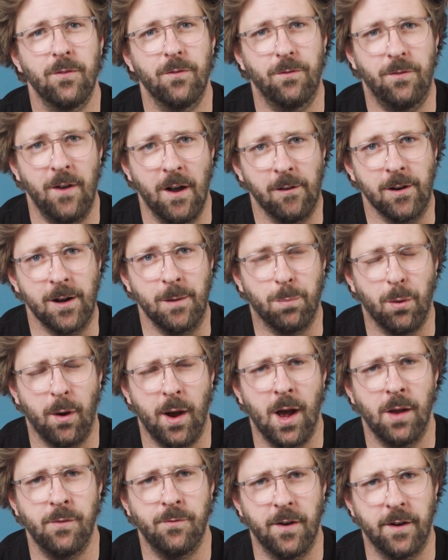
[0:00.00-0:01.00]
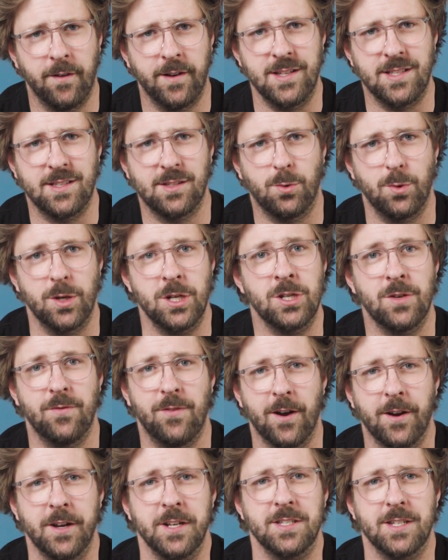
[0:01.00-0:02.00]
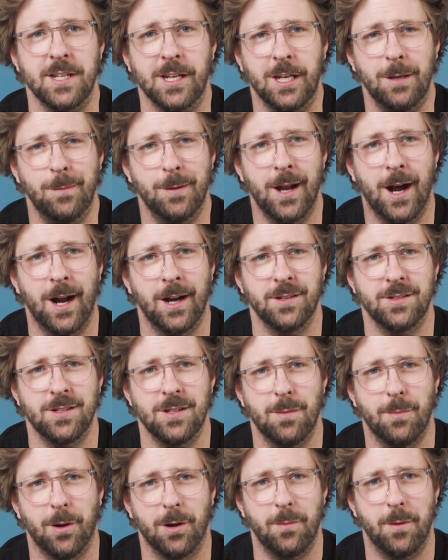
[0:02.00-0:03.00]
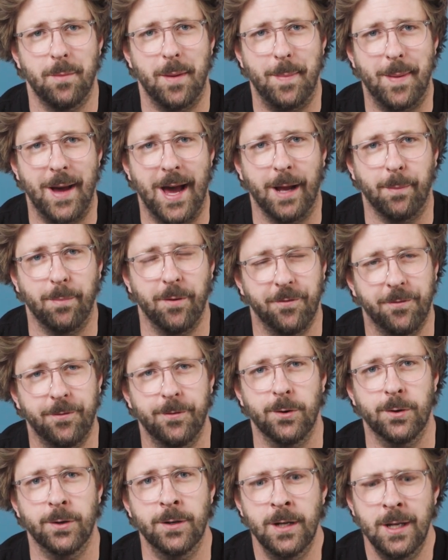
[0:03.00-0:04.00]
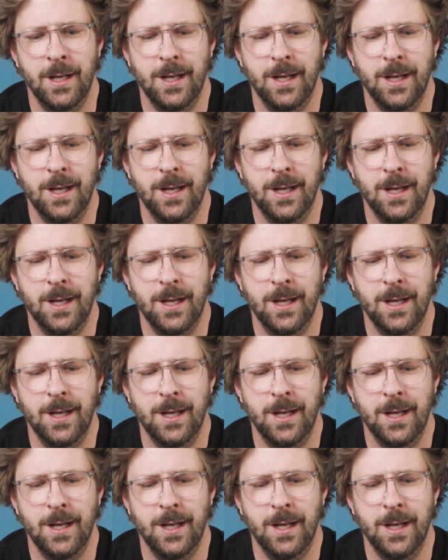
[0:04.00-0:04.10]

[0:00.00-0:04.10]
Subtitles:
very brown, very squished, very stinky bananas in the bottom of my bag before.